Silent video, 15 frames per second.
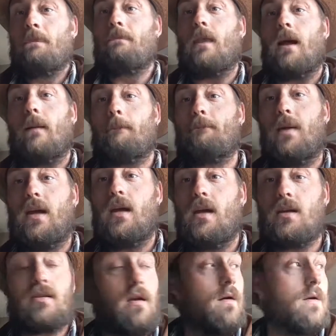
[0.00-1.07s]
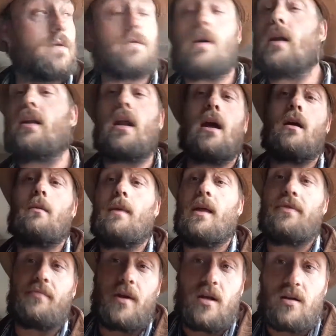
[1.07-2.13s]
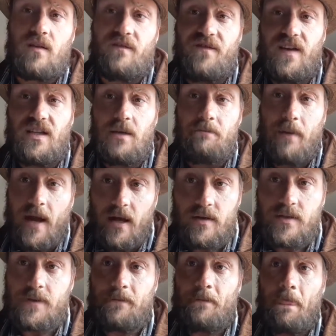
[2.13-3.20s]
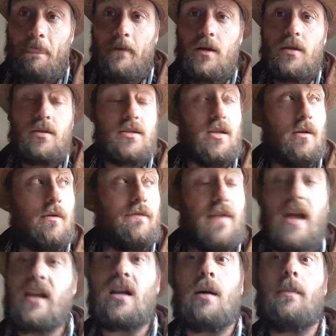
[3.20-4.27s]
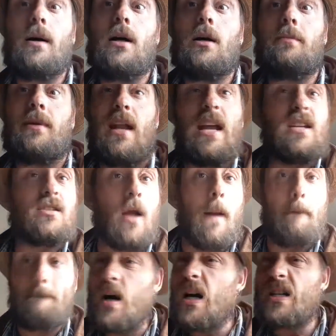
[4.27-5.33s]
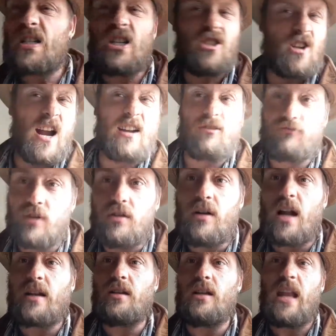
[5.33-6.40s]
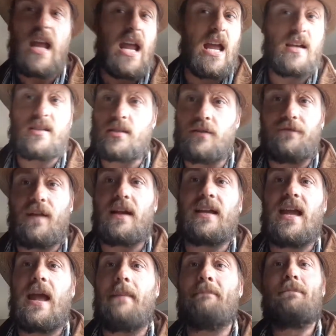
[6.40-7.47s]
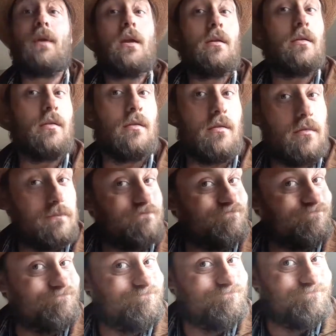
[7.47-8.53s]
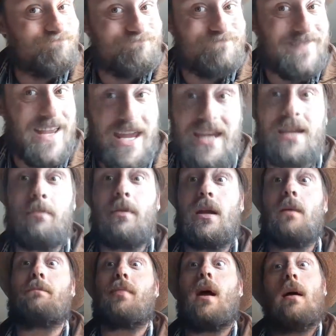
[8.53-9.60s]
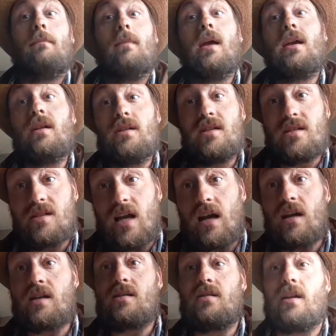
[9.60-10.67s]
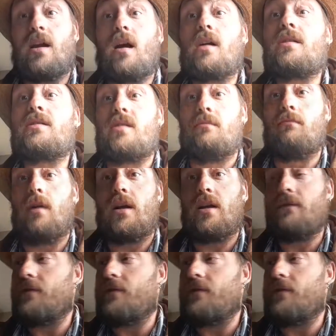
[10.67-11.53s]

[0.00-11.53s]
Now, pigs, ours right now are about 350 pounds. So if they come up and they start pushing, trying to root on your legs, stuff like that, it can be a problem. They can seriously hurt somebody.